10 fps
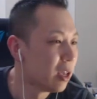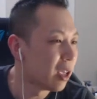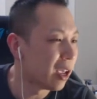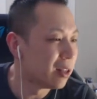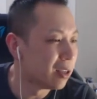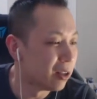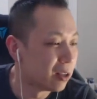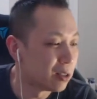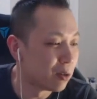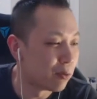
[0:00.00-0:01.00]
And
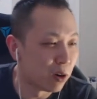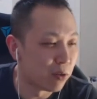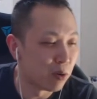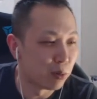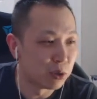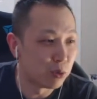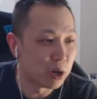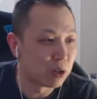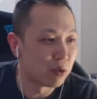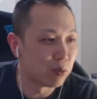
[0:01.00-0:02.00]
this is a very favorable
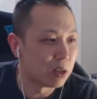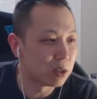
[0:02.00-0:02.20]
situation for me.